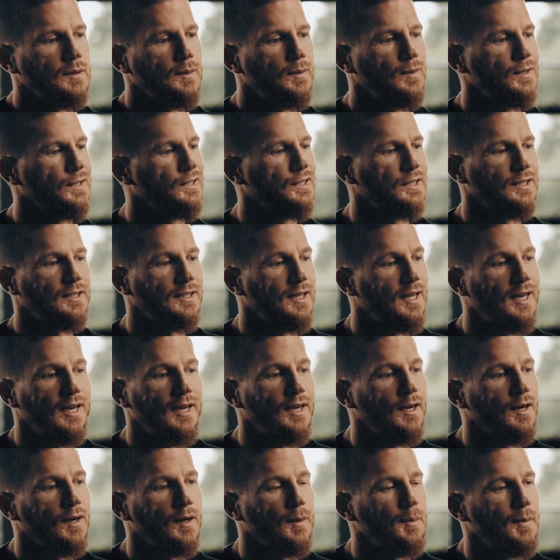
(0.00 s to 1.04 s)
we're just
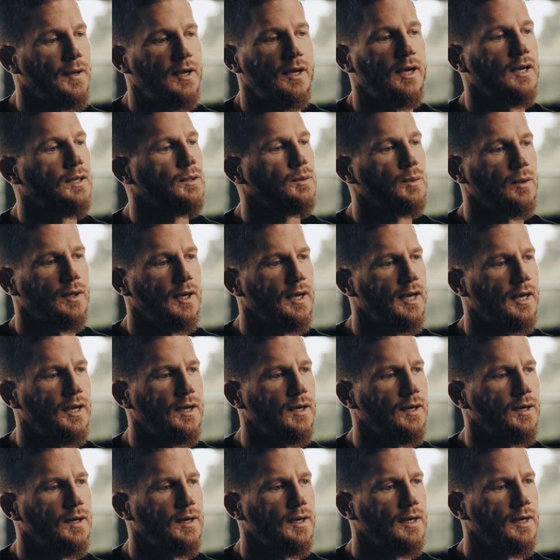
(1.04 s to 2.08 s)
here because we're
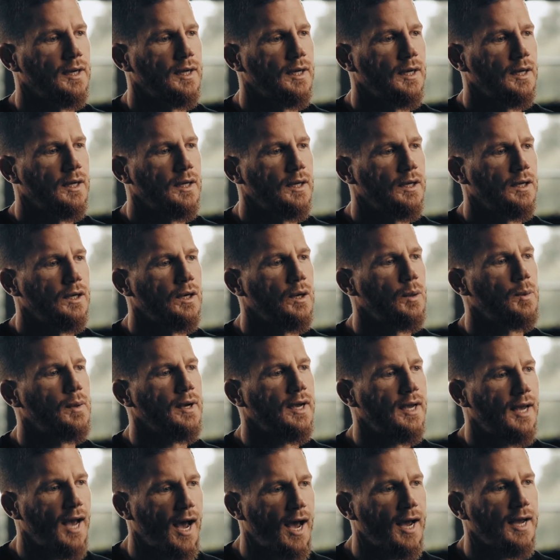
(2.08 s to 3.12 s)
here. You know, we
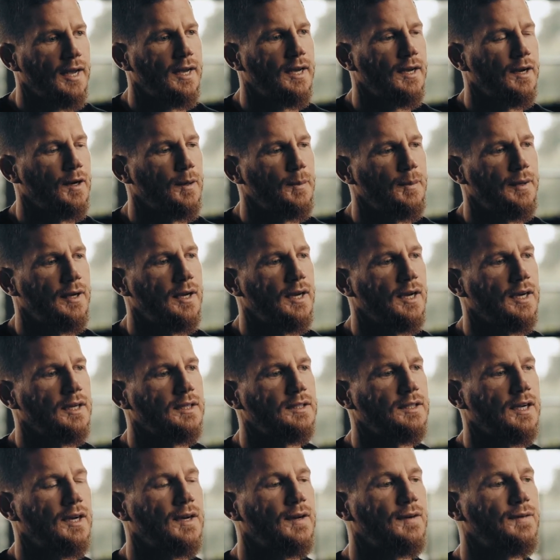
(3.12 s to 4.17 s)
got here
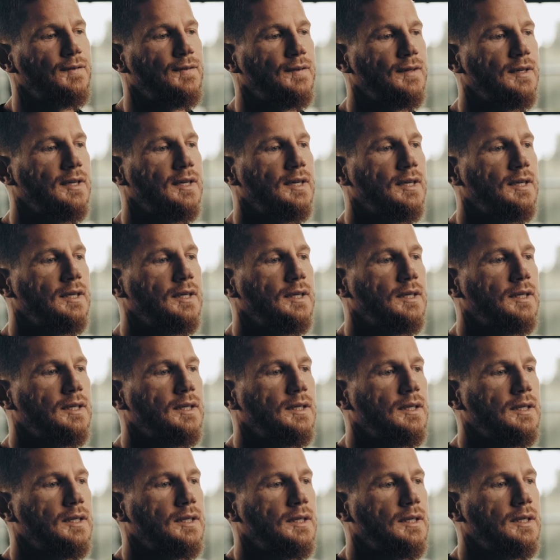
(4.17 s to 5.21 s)
because of
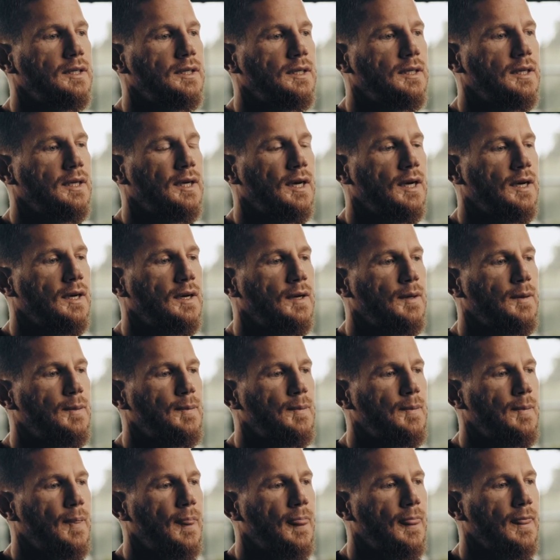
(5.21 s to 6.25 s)

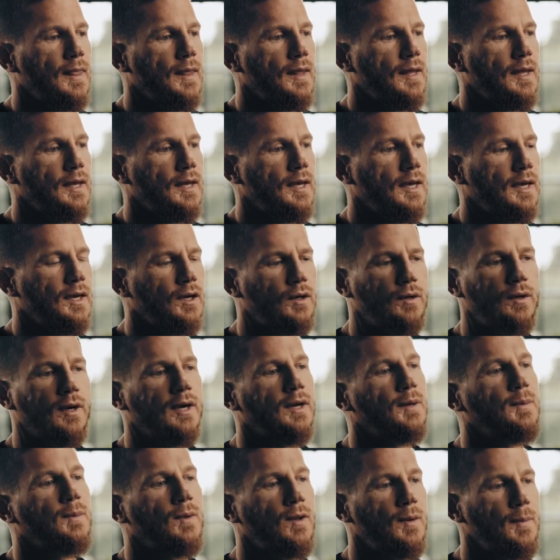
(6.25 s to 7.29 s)
um,
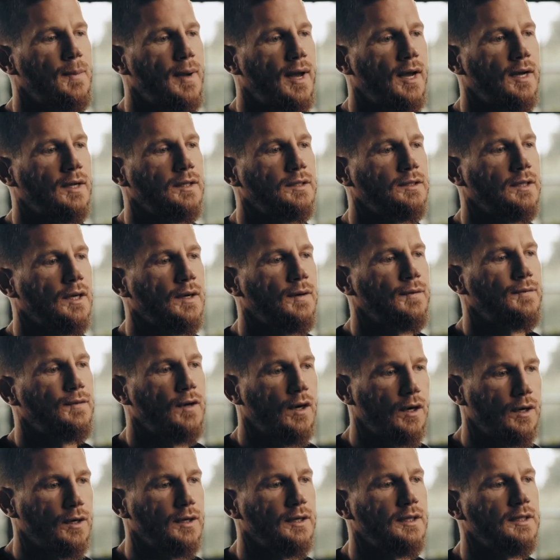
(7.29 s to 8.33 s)
incredible amounts of
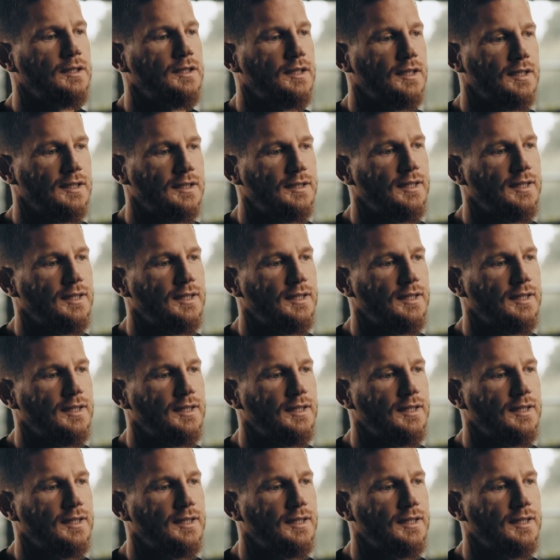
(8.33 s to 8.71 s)
courage and